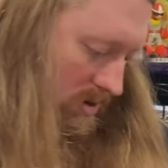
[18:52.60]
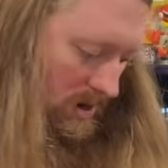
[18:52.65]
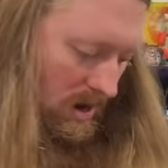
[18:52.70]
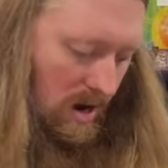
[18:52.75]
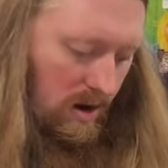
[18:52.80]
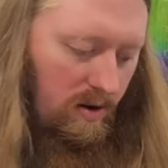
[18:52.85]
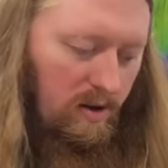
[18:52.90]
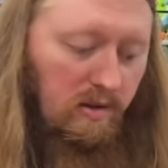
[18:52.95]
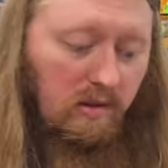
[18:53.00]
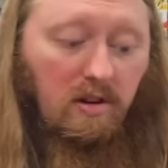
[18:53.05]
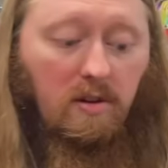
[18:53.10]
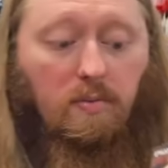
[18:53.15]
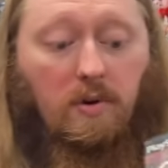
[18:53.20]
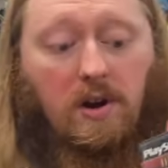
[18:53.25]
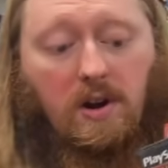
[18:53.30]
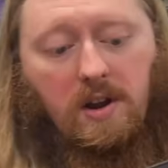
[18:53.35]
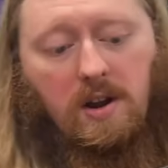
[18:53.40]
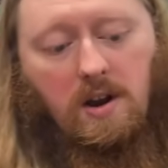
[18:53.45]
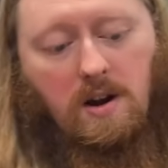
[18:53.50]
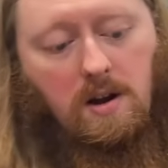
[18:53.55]
Oh, here's a good one
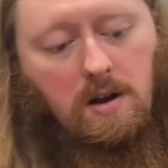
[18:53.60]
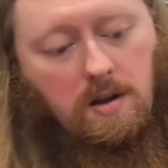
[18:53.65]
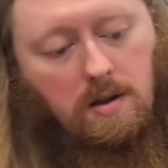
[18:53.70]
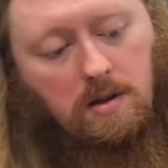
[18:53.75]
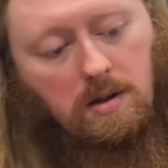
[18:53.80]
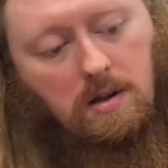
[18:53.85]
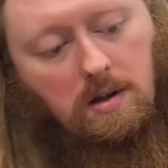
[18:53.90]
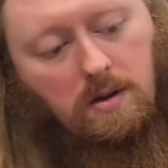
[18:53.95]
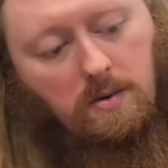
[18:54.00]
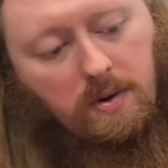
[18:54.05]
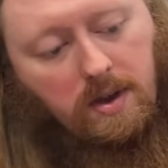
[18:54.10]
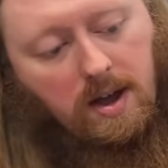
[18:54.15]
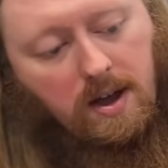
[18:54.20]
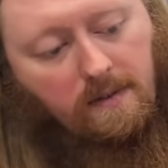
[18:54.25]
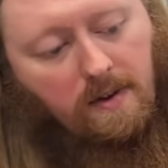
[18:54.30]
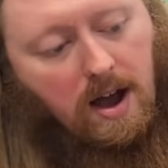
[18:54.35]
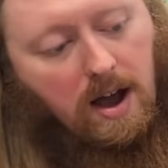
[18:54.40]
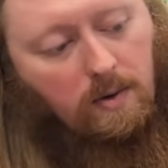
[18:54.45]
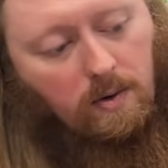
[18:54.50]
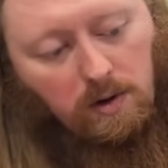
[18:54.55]
in here. We
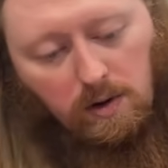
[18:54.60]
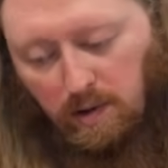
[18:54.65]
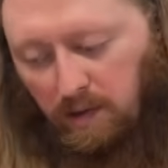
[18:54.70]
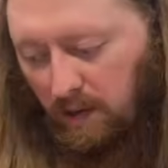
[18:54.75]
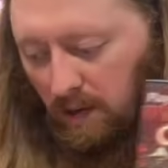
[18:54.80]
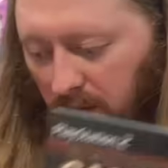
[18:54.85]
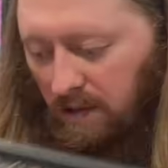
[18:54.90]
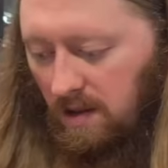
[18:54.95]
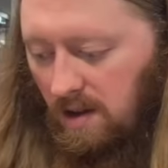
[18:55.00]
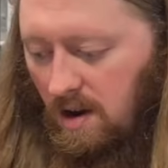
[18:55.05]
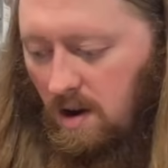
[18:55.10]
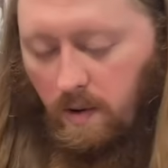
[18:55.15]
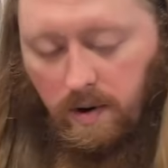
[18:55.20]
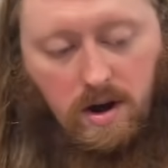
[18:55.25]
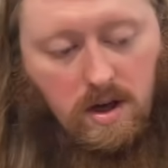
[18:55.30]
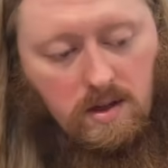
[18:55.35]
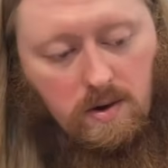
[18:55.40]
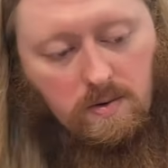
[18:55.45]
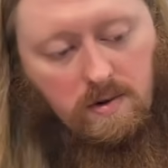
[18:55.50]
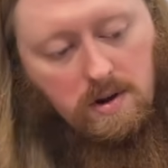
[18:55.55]
have High Rollers Casino,
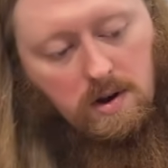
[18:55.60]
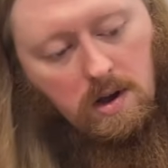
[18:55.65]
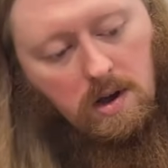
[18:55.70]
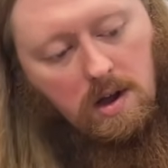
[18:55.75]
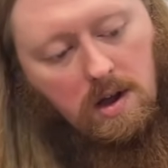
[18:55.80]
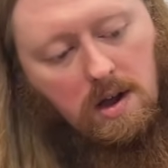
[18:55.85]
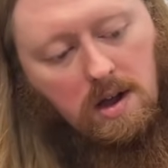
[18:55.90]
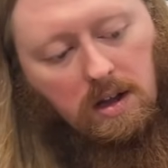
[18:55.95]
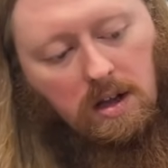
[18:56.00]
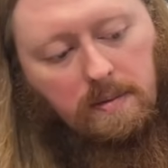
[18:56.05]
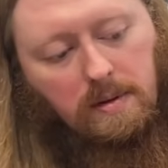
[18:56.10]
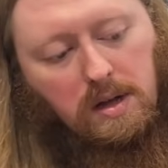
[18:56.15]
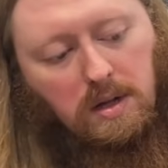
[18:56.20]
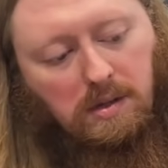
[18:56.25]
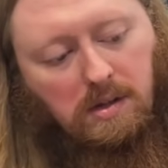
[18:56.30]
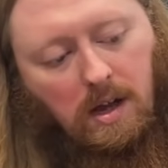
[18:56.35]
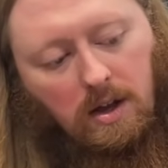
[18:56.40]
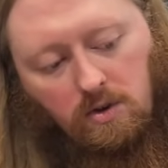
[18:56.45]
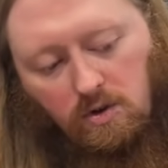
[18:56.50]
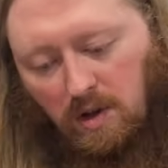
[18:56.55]
another one, Cabela's
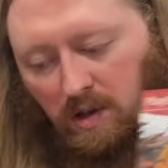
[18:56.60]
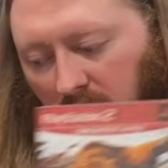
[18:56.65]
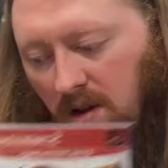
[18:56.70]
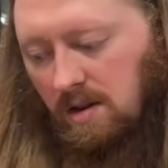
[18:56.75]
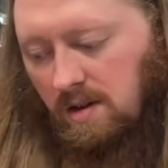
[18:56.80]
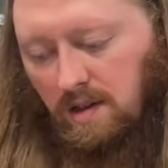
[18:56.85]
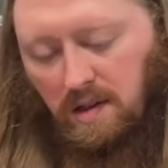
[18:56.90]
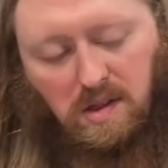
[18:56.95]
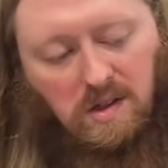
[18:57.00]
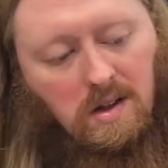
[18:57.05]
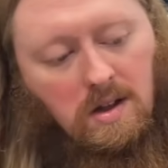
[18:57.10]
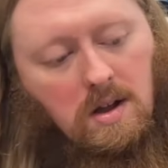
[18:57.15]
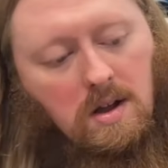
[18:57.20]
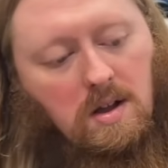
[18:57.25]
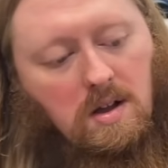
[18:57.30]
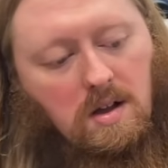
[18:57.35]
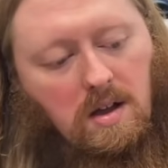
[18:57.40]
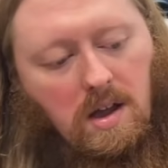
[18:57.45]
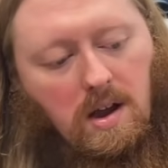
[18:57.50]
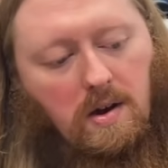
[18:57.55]
Dangerous Hunts,
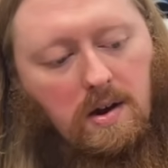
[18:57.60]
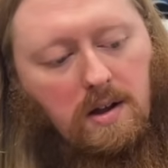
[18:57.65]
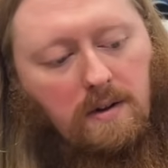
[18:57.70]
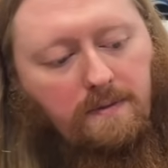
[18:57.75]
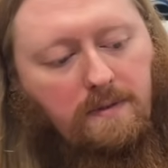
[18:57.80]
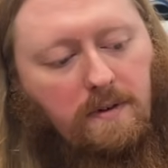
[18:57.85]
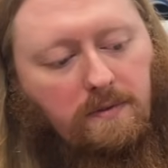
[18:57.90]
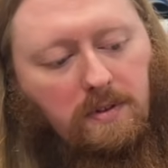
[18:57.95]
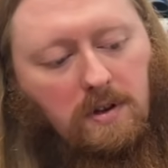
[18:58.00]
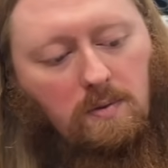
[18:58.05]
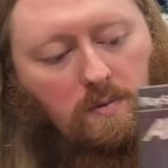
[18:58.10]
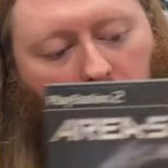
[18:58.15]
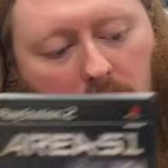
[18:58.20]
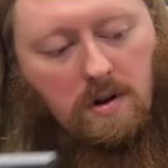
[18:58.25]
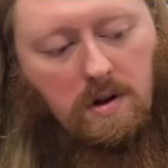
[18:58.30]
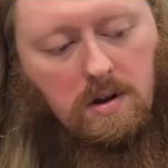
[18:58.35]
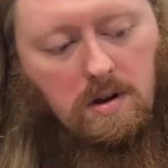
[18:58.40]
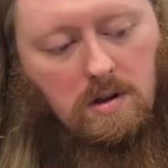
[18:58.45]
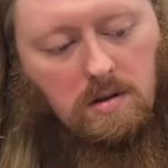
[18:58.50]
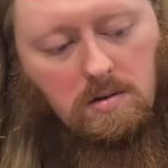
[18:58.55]
Area
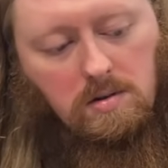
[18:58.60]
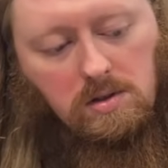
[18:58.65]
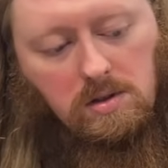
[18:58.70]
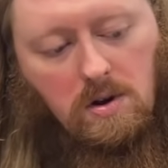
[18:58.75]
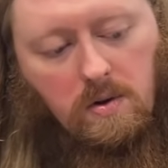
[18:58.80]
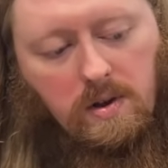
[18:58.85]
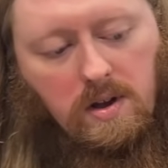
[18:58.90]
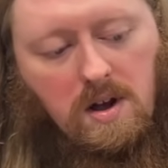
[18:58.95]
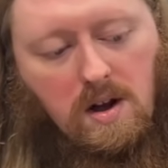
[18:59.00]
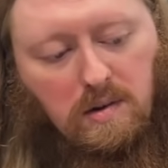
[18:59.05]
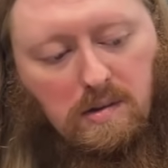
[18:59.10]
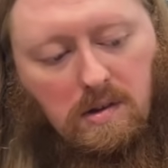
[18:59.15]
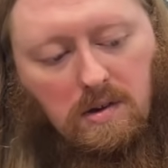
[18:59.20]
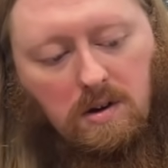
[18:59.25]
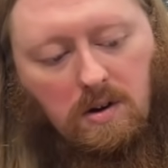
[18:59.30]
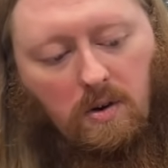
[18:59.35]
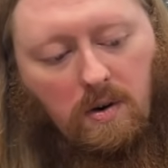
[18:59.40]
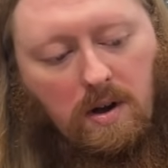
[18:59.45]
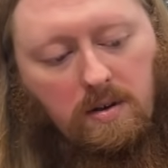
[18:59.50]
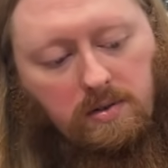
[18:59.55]
51, Tony Hawk's
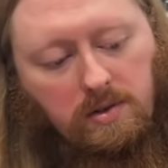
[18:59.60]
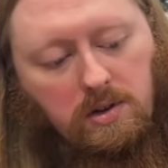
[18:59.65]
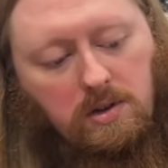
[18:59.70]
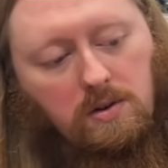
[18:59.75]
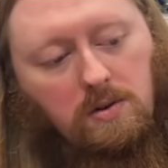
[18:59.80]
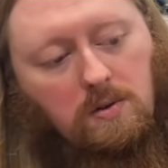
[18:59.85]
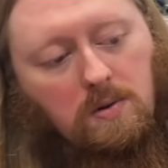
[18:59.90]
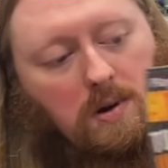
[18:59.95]
Underground 2,